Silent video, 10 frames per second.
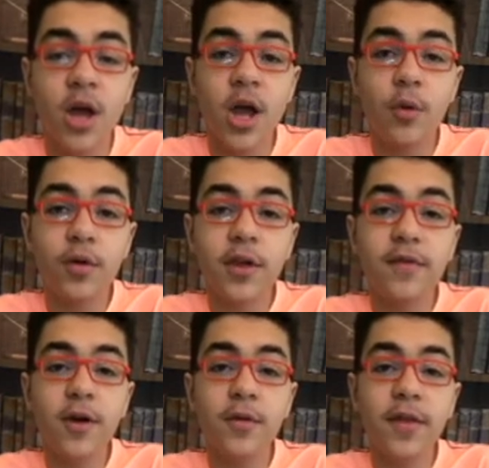where they
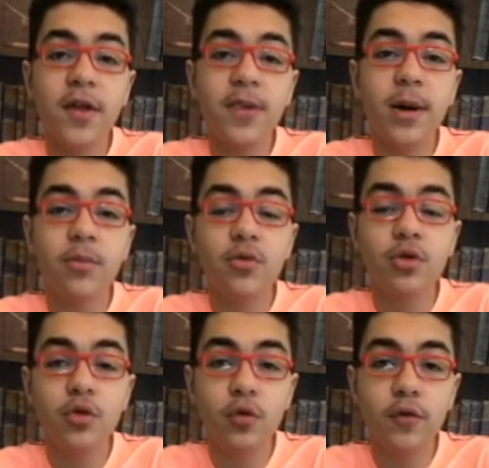found that their baboon
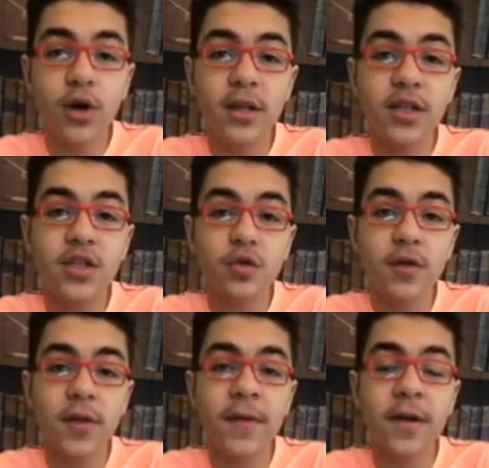Khufu had destroyed the
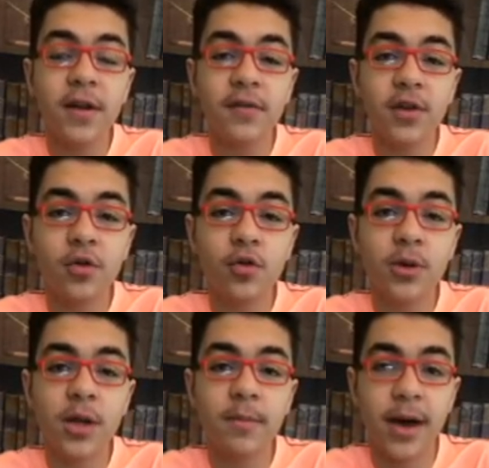entire living room in a
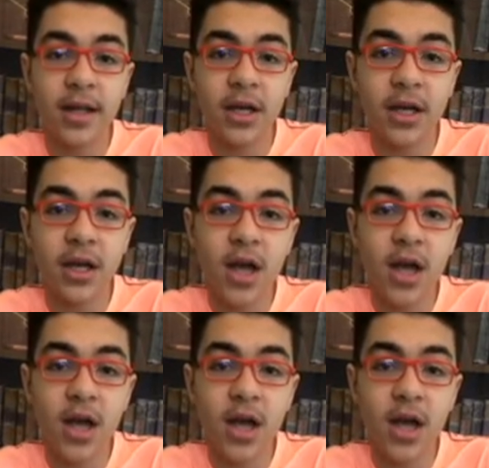panic.